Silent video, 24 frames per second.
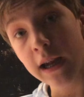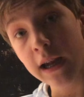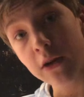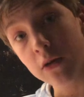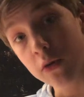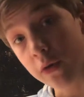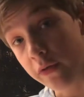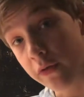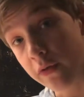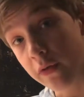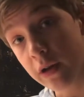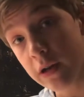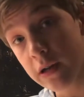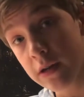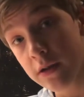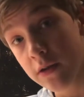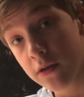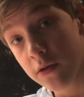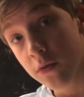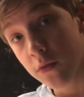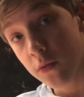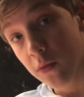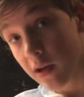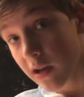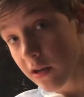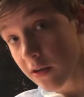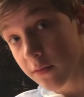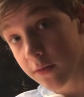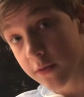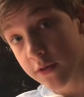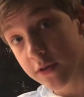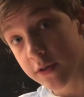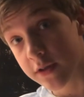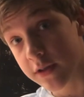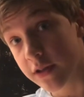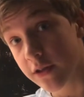Hello everyone,
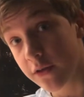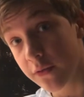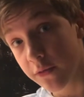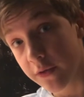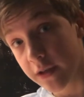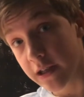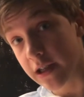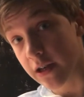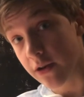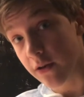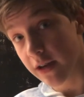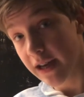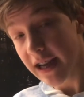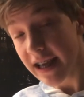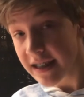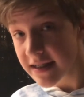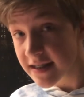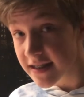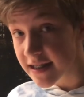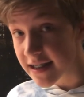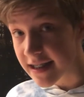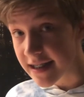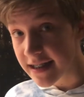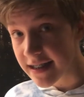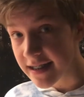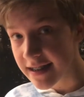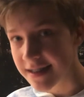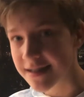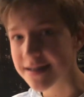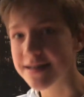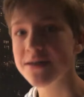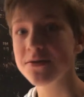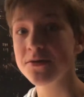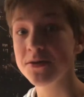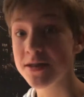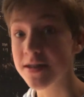welcome to this new video and actually
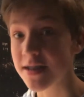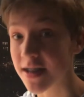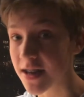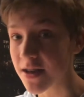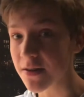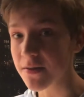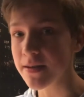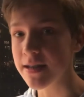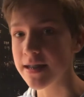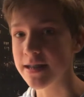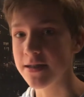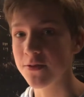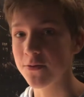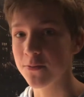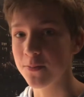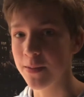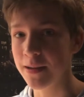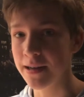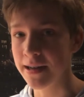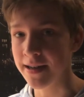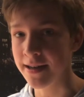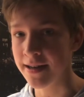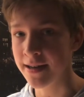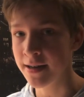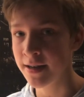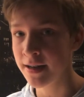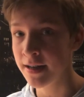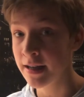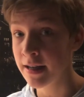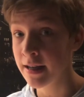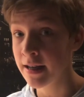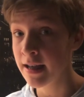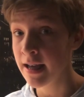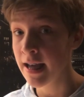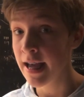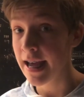this new series of mine.
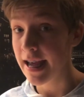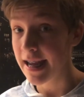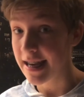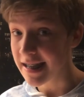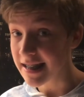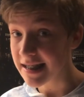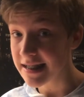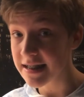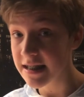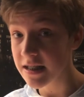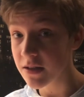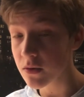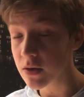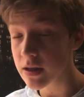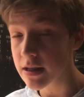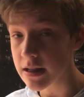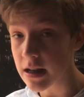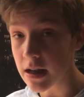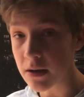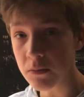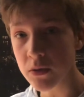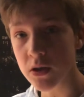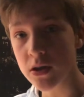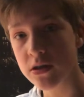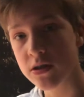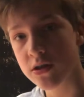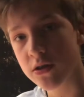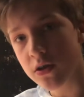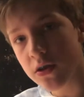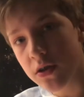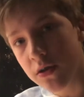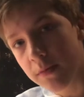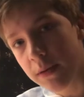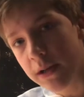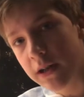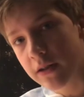In this series I'm going to
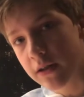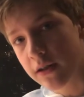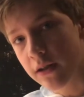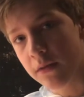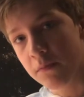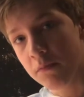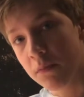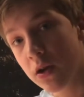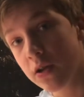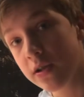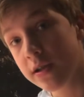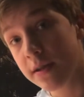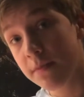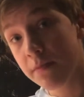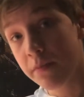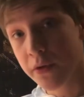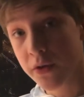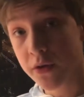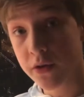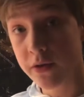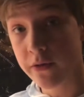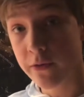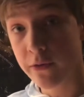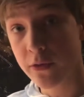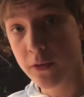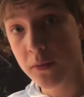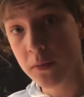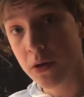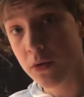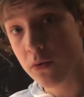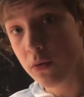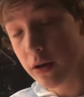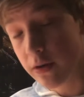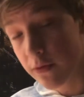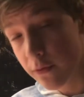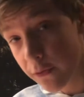talk about the most important
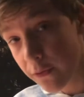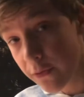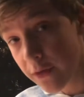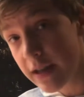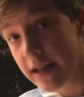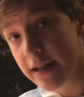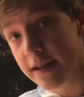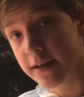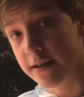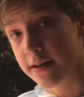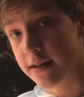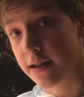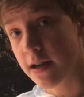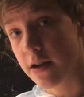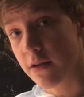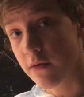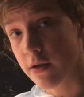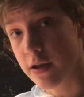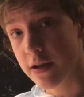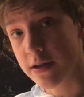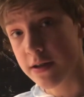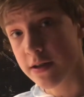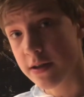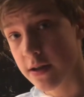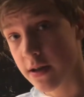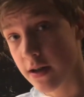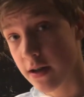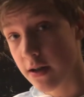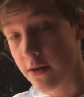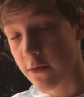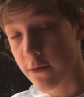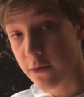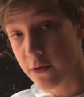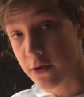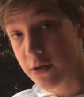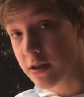Formula 1 feeder series.
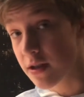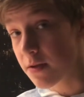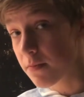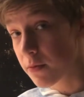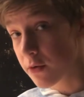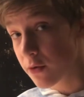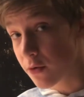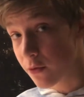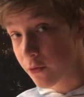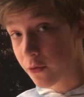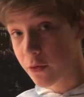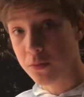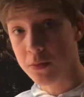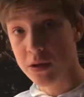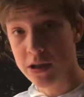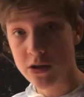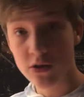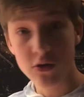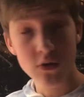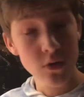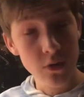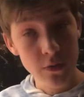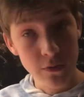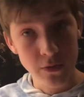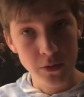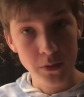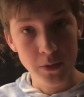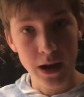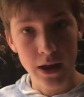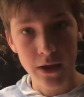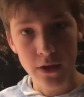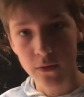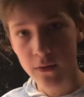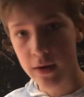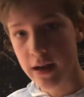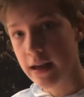For example, Formula 2,
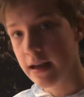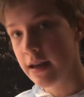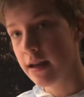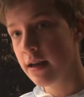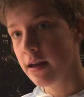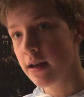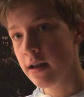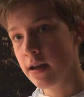Formula 3,